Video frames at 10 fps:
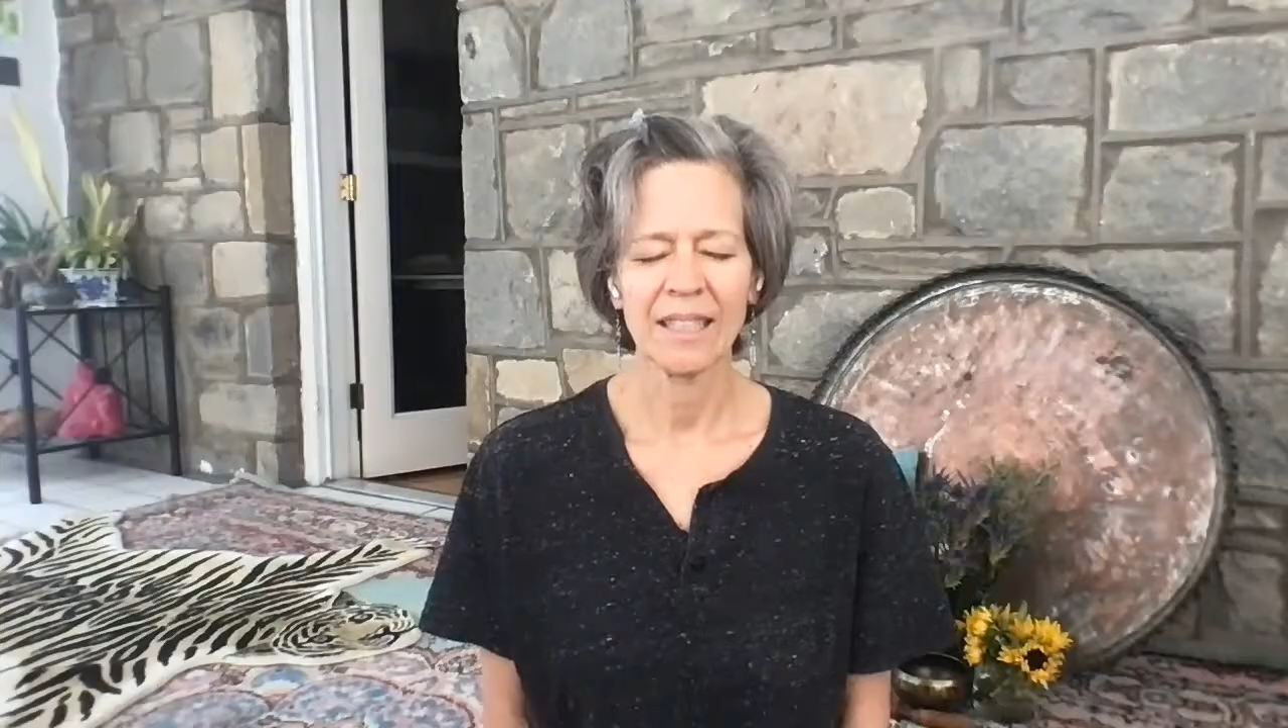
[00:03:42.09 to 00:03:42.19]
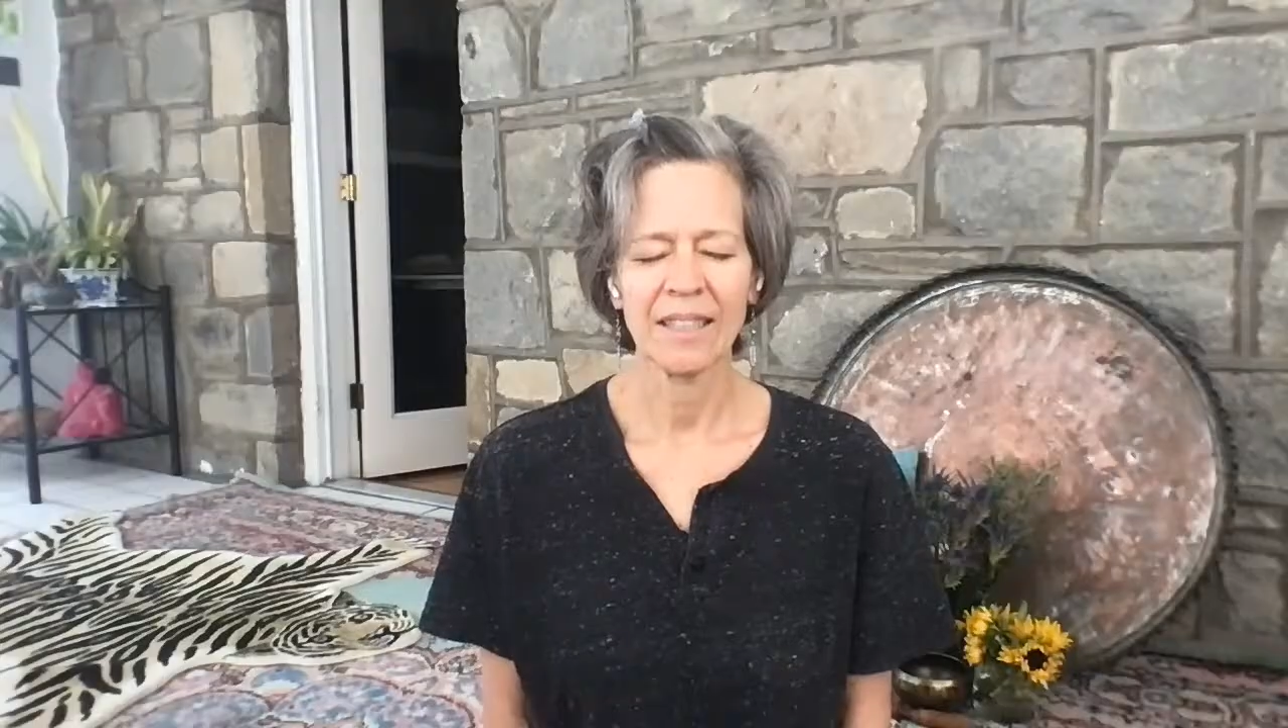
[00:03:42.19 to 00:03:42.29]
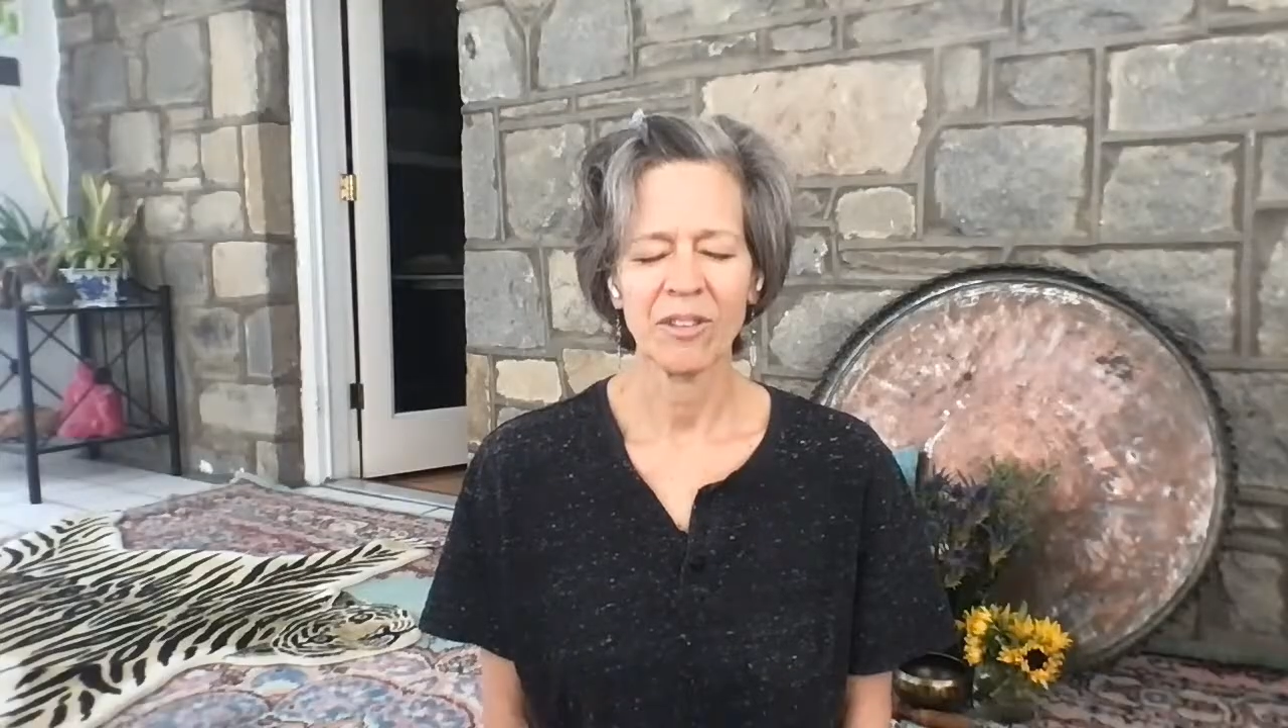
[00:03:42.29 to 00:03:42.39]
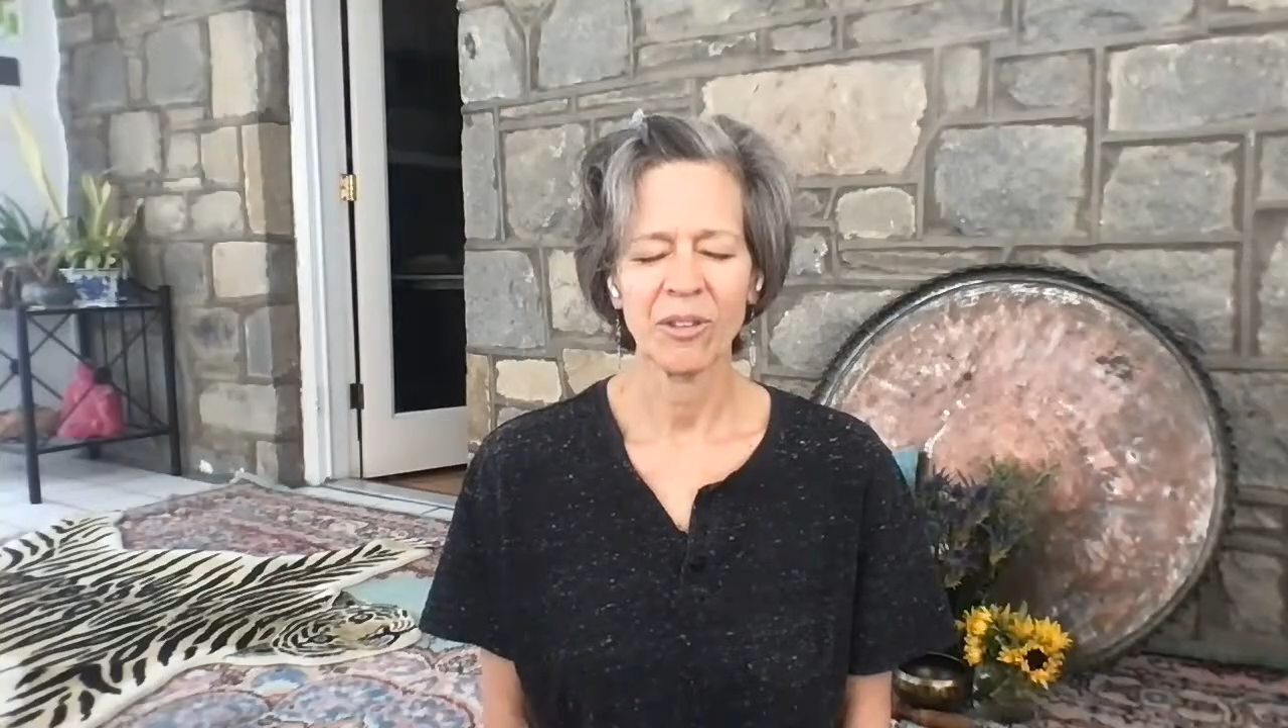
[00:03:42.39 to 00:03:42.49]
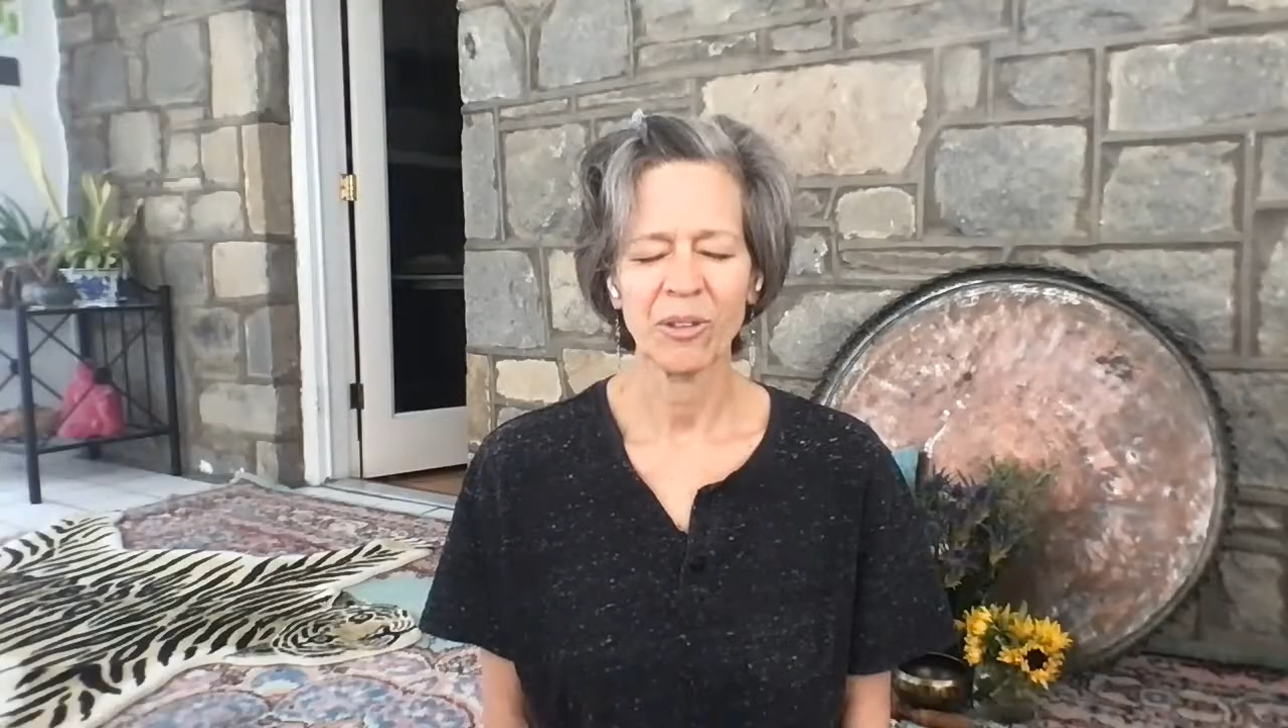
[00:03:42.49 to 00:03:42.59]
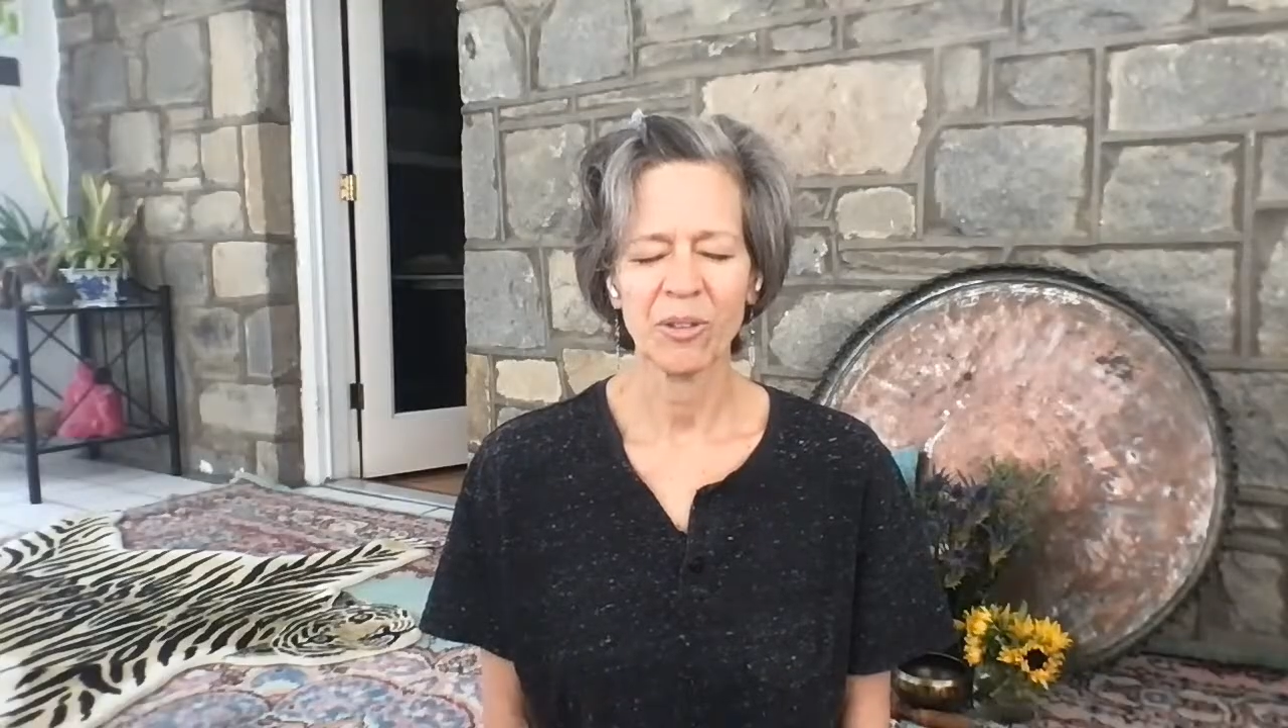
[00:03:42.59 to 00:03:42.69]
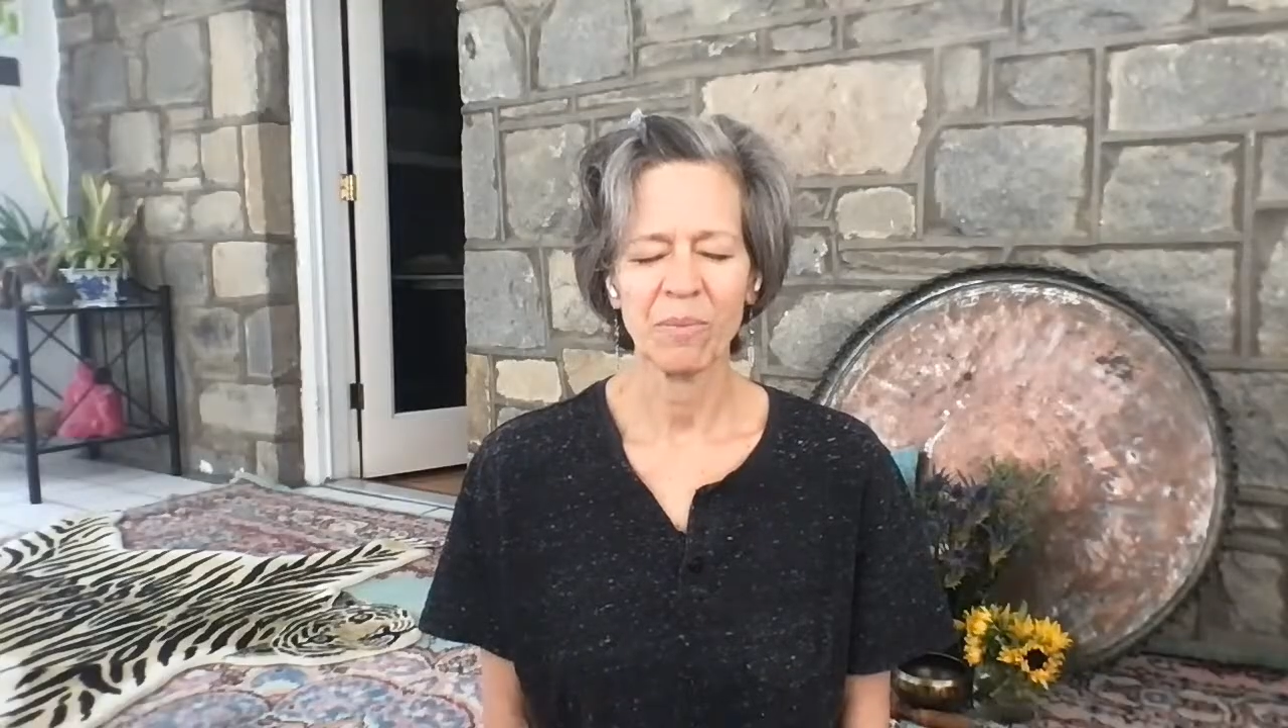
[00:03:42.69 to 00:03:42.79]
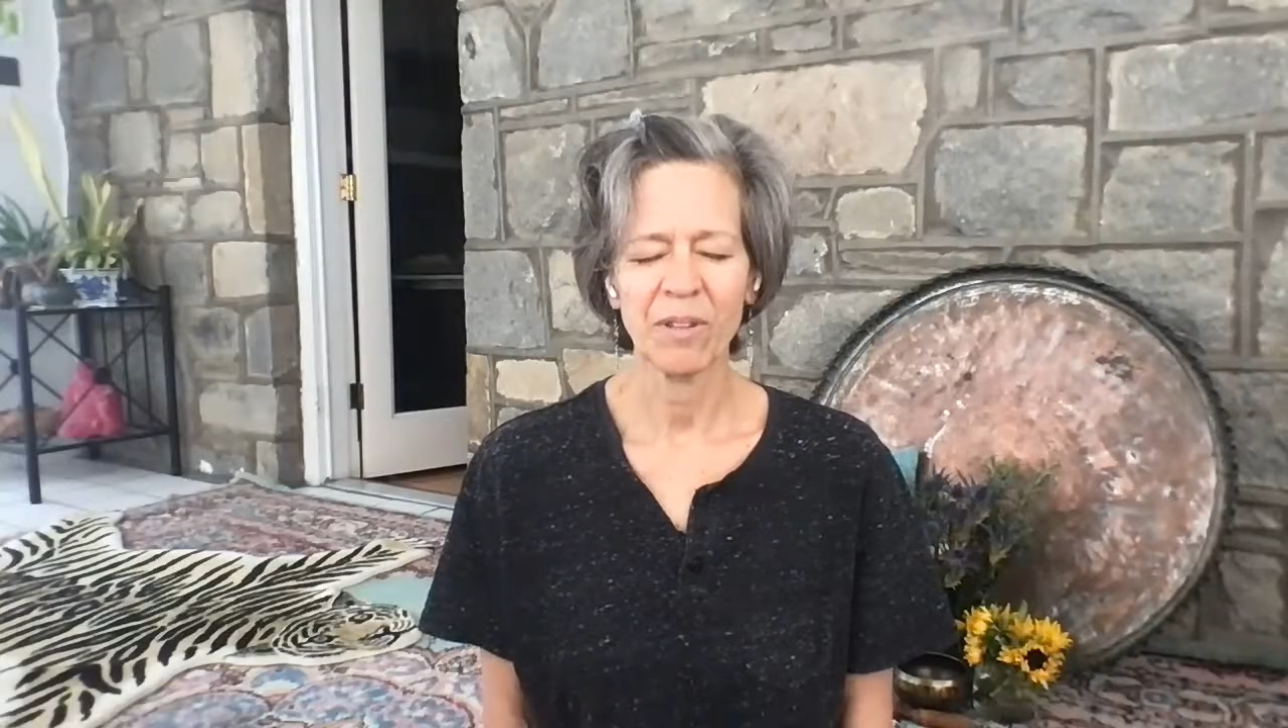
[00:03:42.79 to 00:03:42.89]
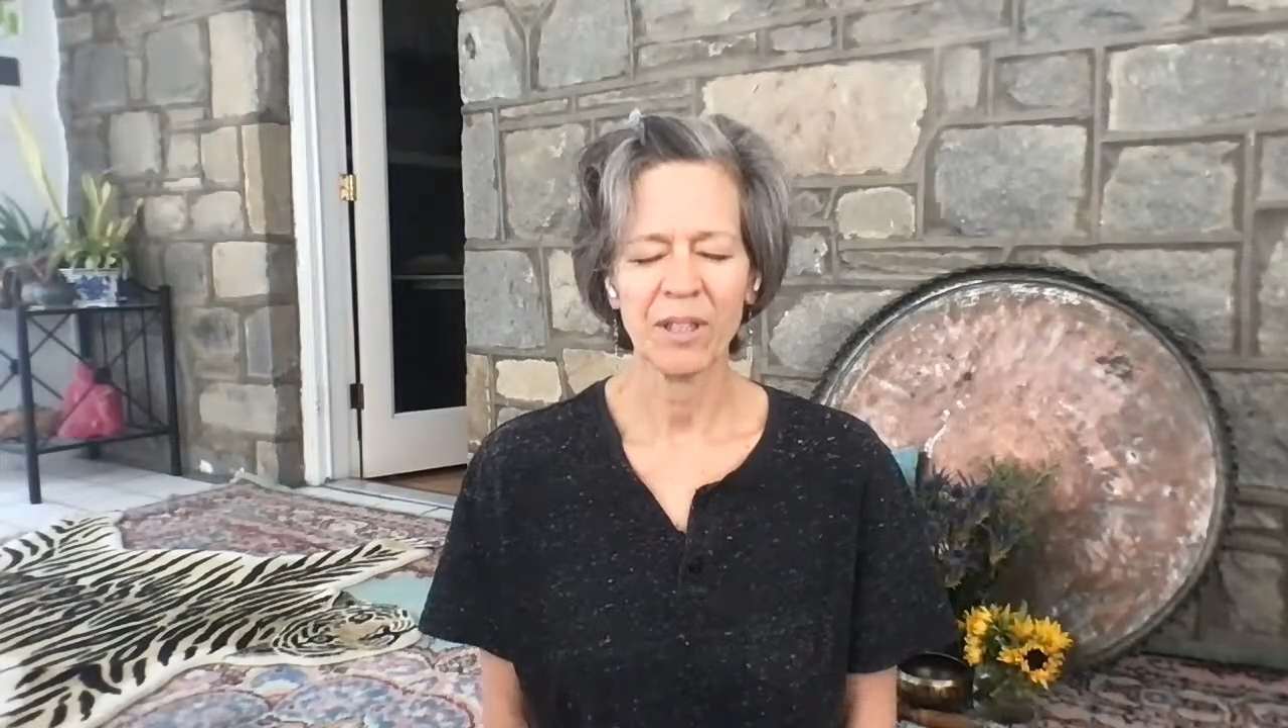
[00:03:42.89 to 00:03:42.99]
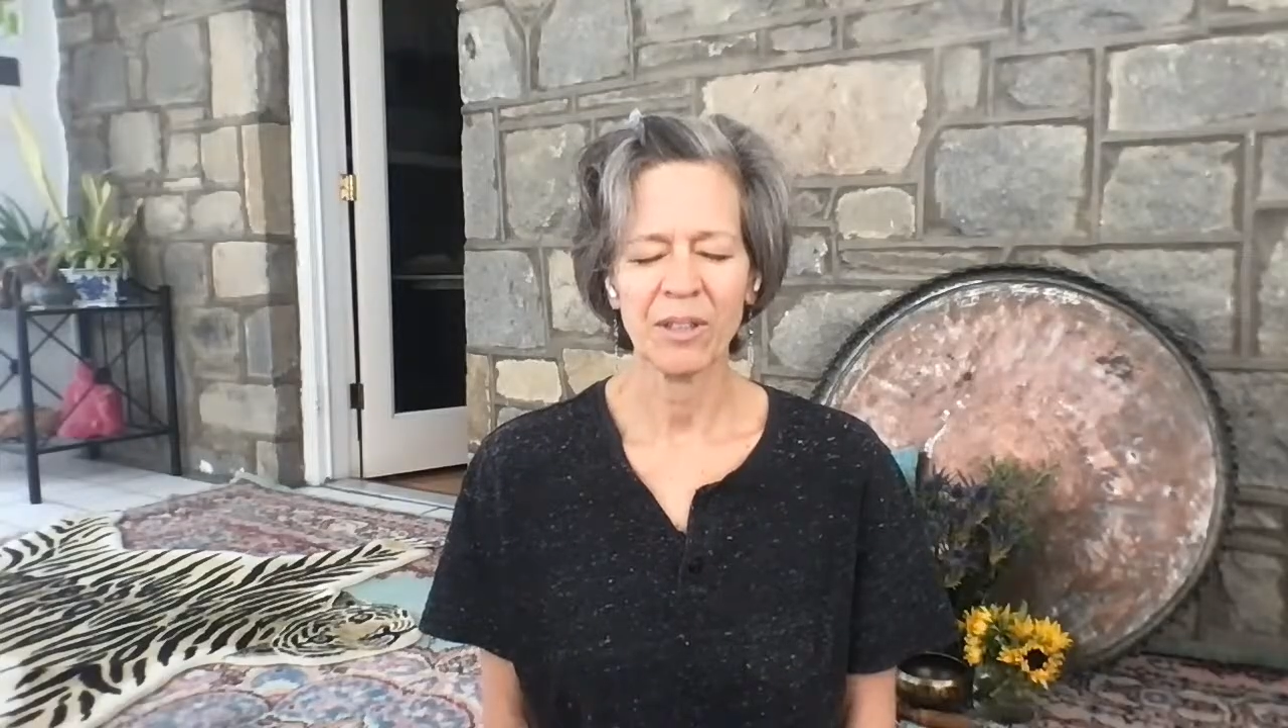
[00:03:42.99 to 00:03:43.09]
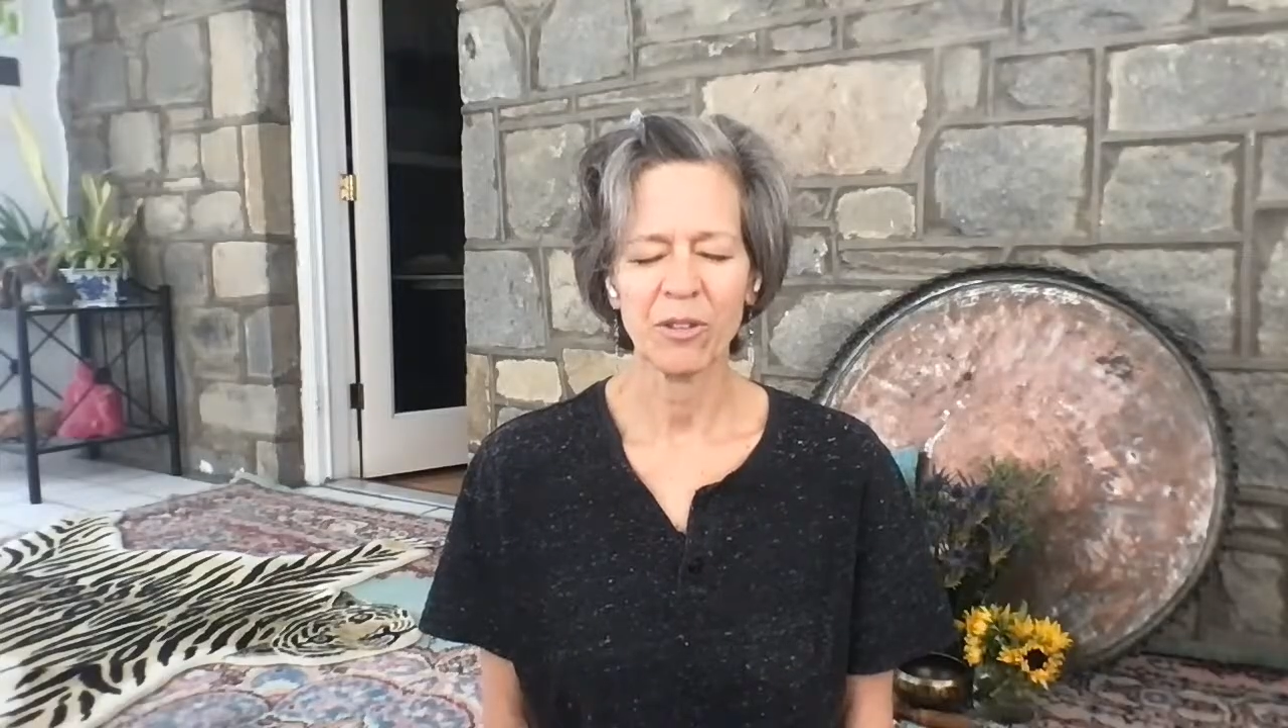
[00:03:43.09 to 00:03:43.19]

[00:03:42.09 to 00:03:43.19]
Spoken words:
as there are some very